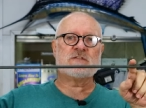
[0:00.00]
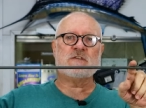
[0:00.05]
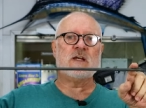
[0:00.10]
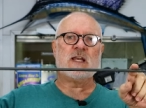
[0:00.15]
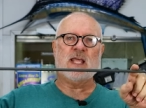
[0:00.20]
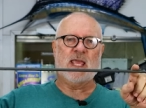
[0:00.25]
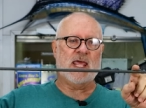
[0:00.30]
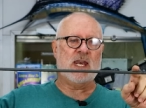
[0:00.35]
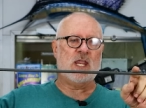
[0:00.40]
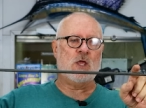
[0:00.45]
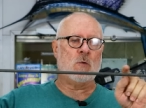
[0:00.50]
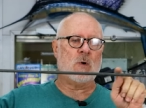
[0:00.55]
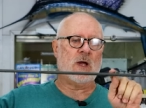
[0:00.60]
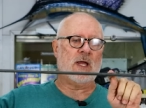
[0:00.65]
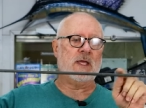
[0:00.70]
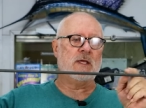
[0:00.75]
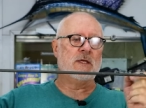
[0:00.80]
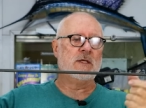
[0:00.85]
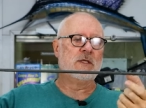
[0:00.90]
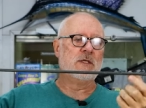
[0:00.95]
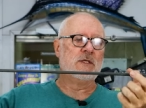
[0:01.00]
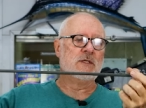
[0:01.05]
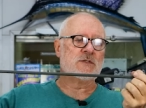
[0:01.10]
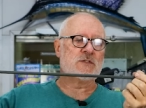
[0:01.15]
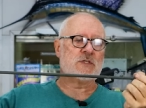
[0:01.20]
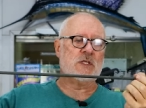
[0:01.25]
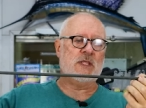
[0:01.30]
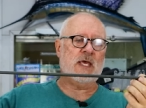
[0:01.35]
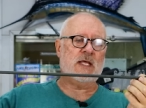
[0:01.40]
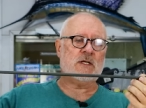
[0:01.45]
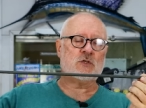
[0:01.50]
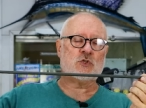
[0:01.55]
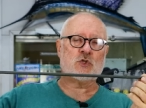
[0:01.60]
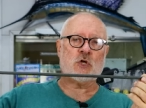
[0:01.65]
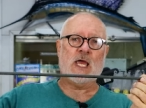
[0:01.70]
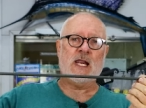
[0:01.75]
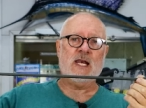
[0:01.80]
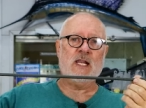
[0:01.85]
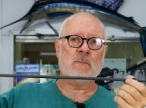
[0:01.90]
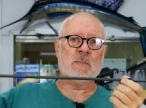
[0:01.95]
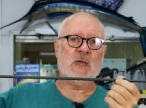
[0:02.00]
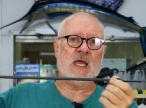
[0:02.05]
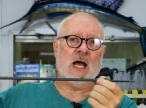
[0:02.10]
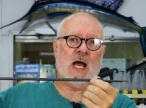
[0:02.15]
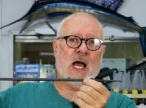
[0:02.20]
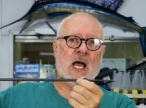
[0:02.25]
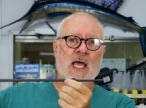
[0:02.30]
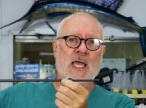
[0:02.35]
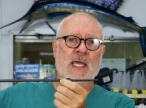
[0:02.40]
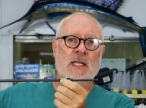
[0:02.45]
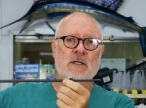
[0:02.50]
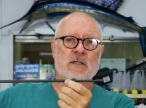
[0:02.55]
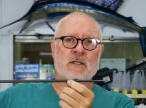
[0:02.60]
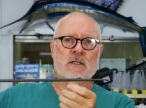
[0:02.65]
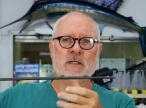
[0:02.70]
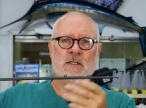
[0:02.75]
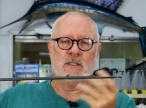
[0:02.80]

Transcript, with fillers: fin anyway, so that trailing behind